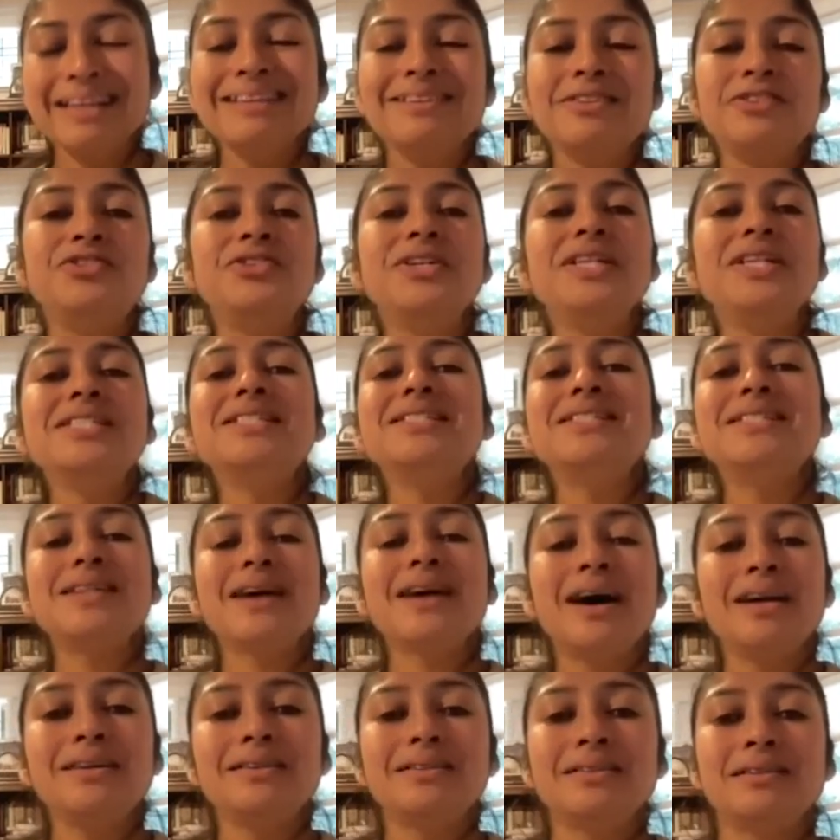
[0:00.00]
think
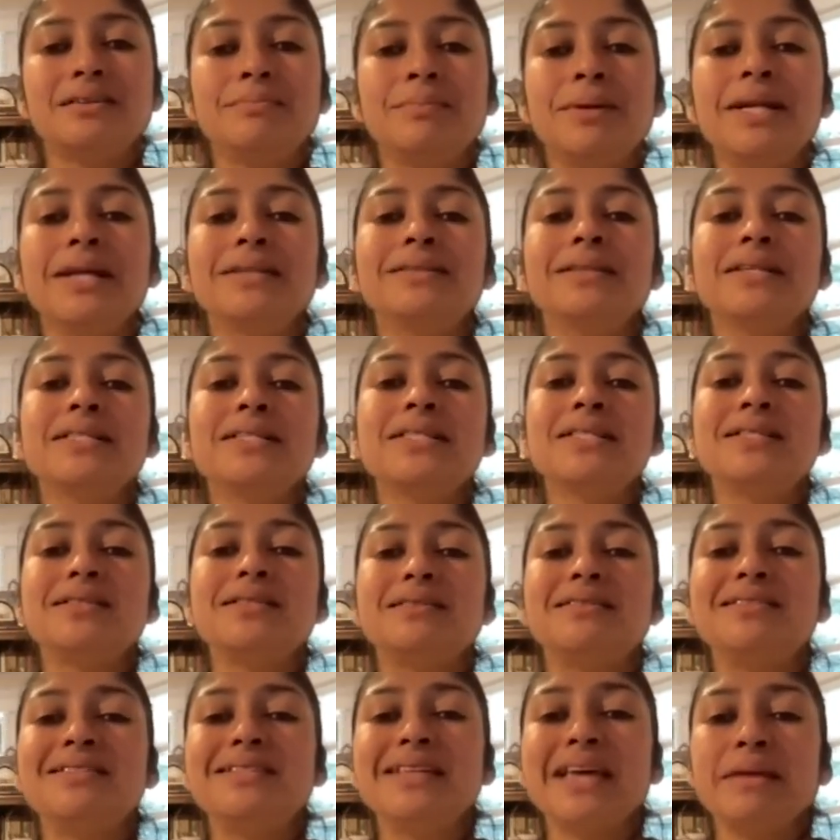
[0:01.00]
restart, but at the
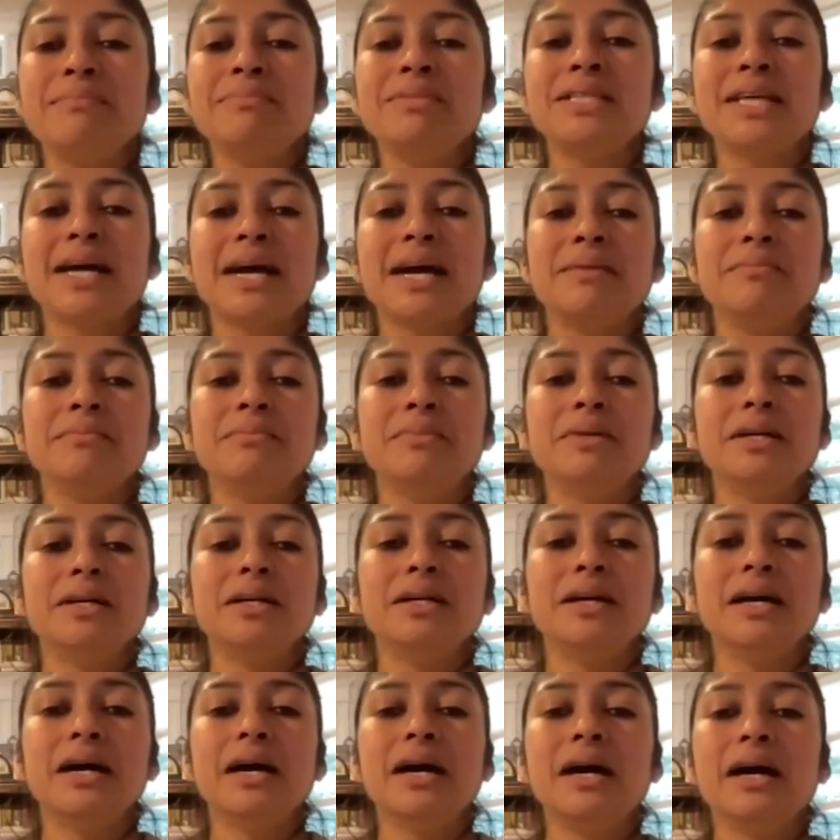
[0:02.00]
same time,
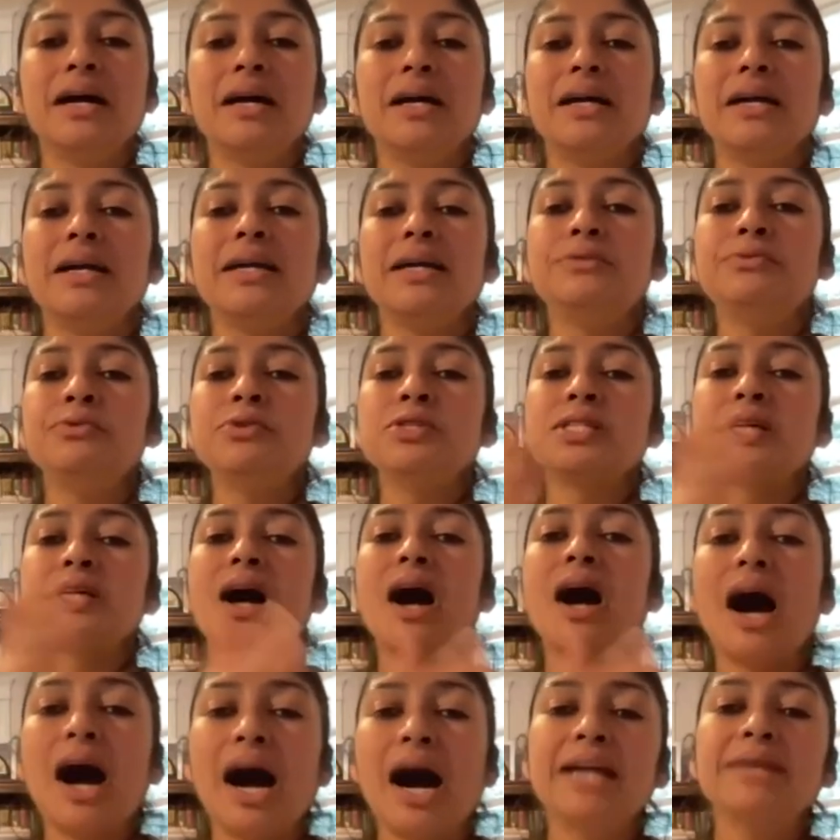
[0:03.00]
it
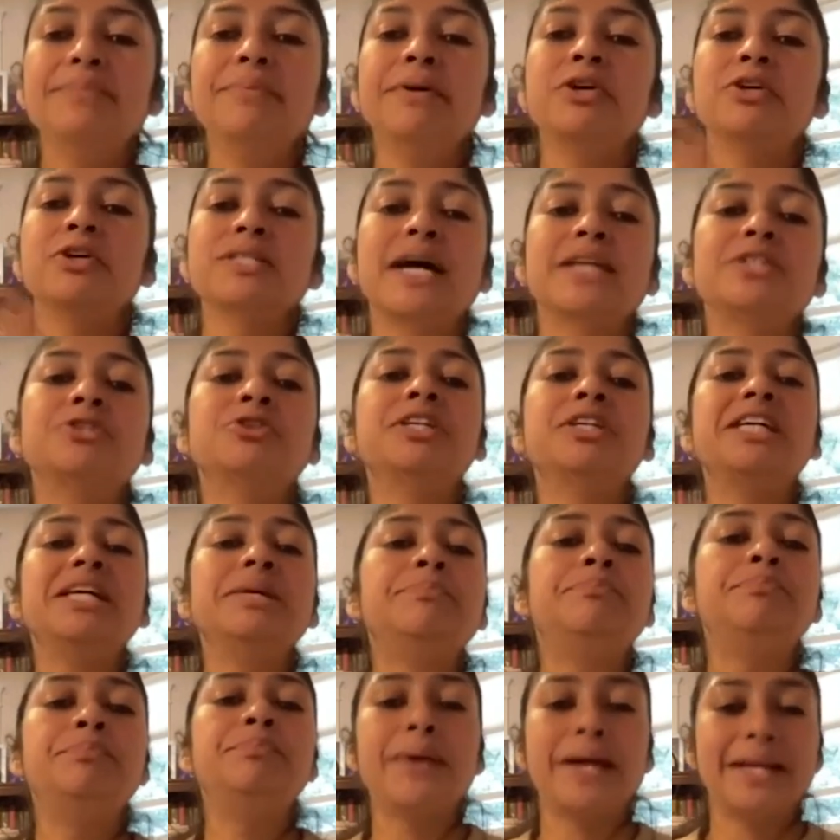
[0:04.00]
was hard because I had to
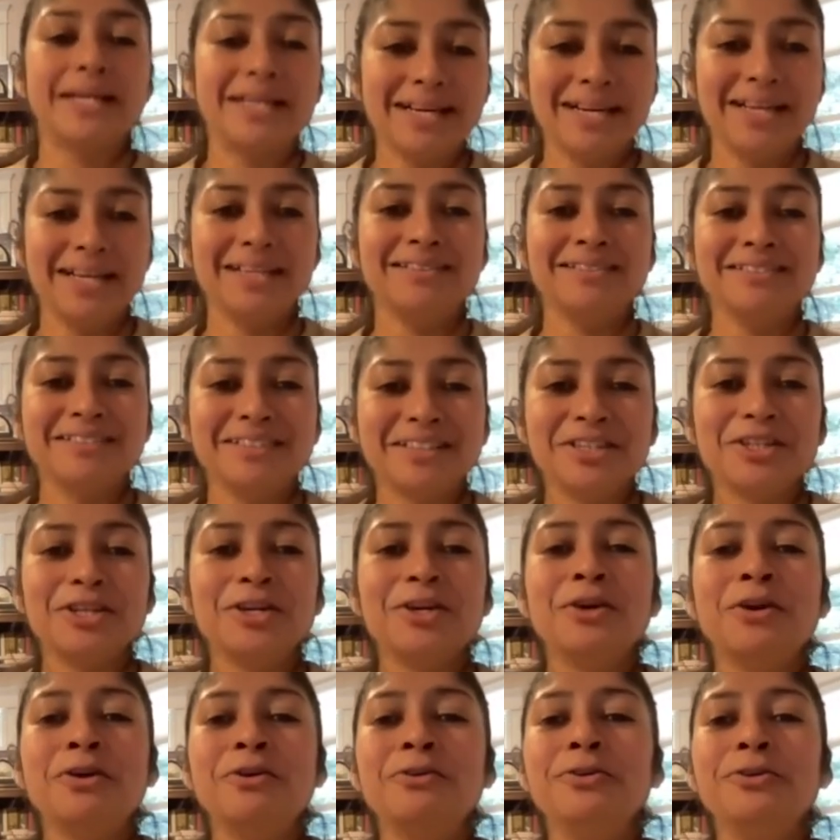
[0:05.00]
keep peddling,
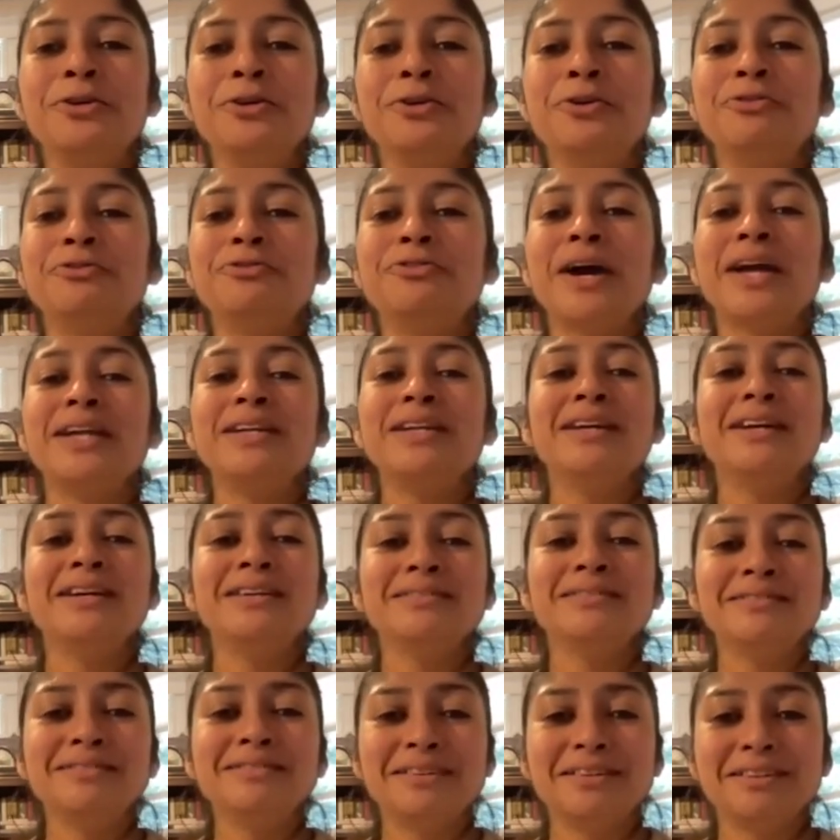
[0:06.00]
you know,
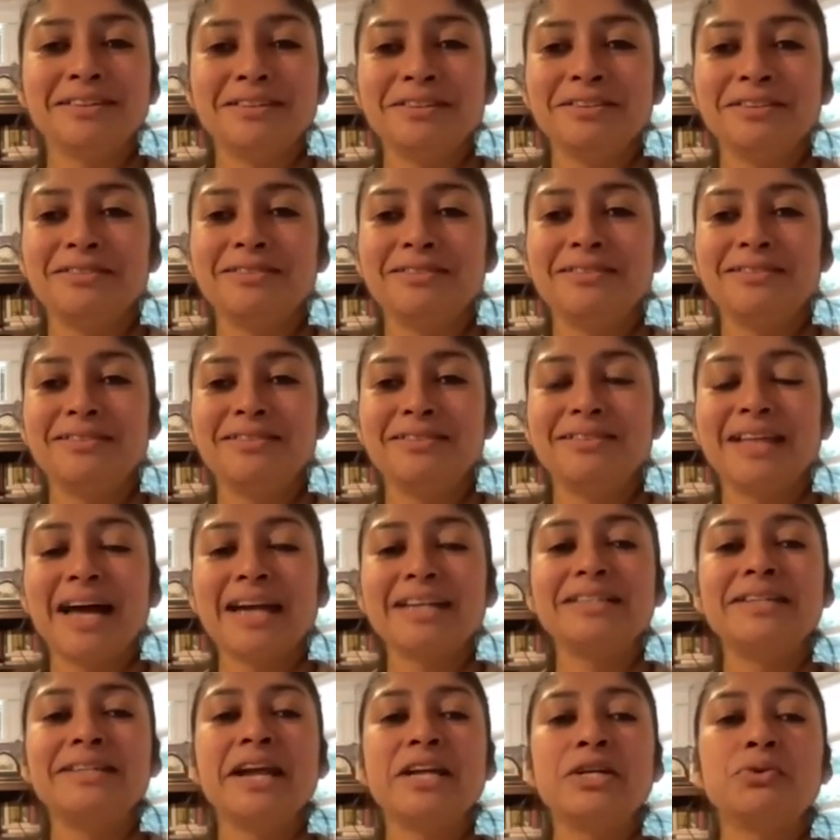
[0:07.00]
finding
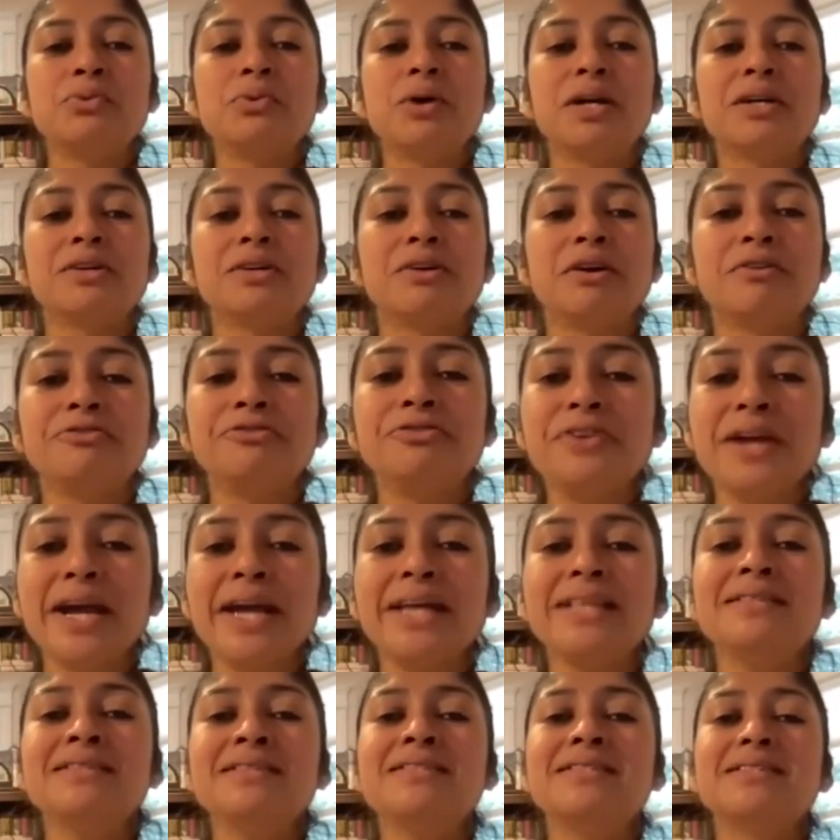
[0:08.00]
that network of
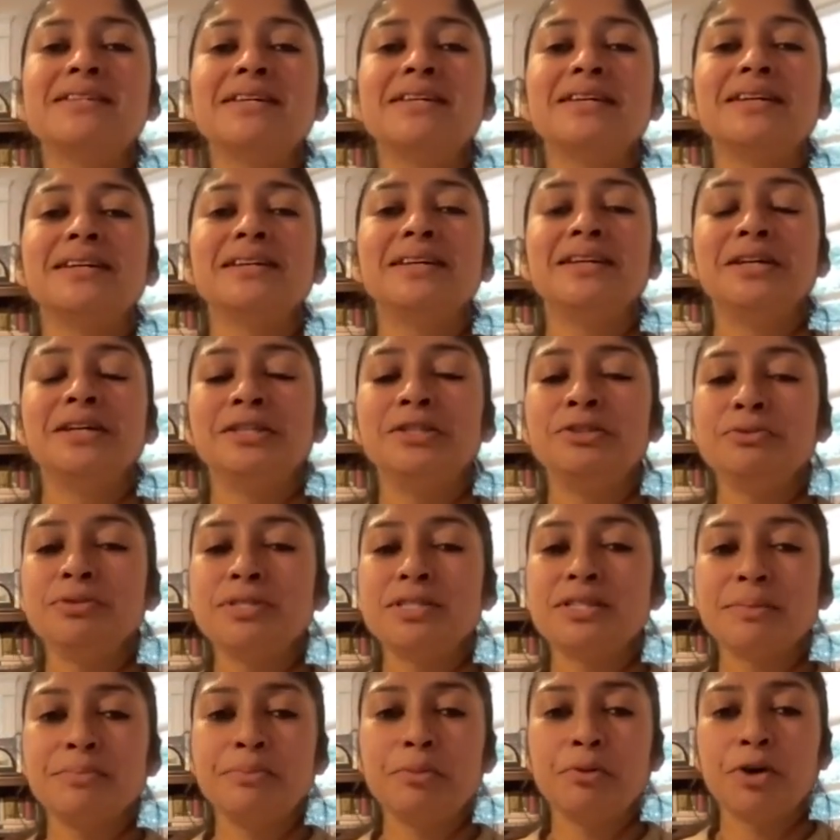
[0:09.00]
friends, to
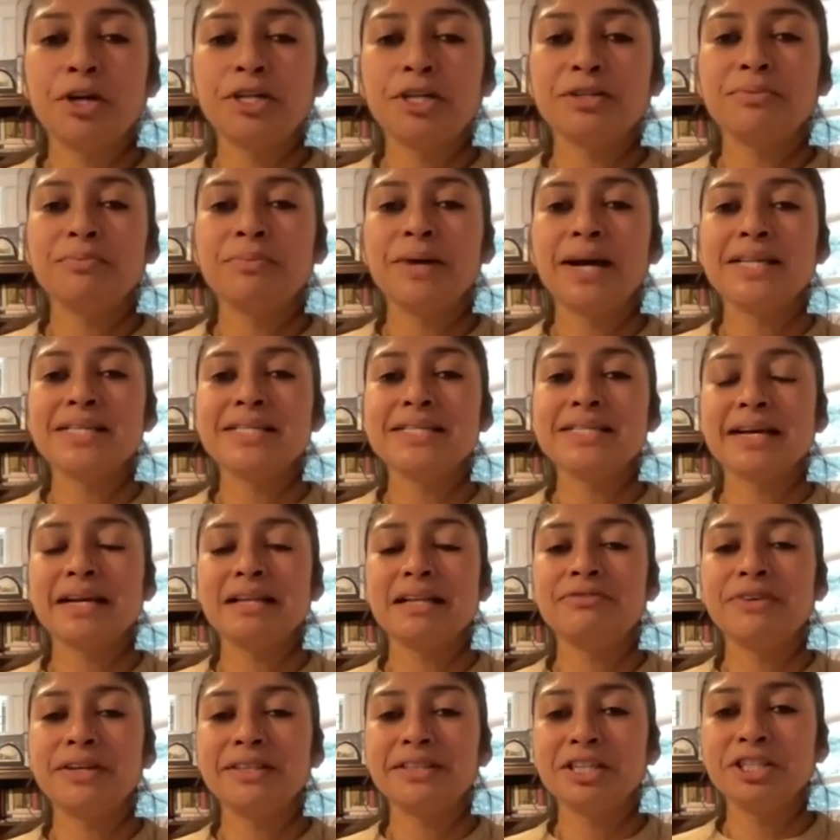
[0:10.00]
support
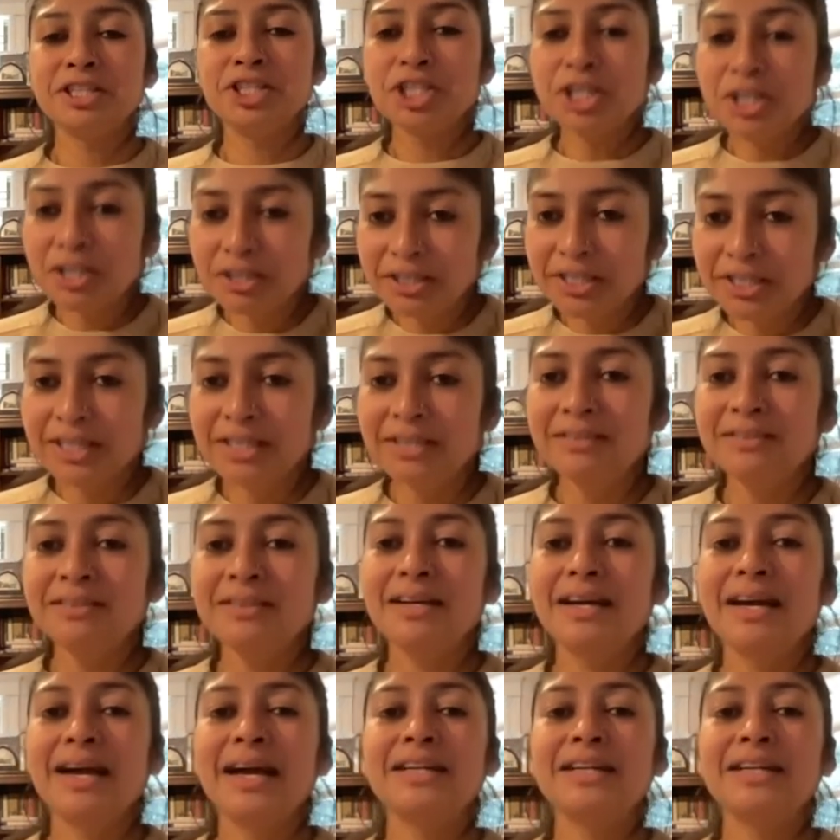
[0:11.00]
myself and the children.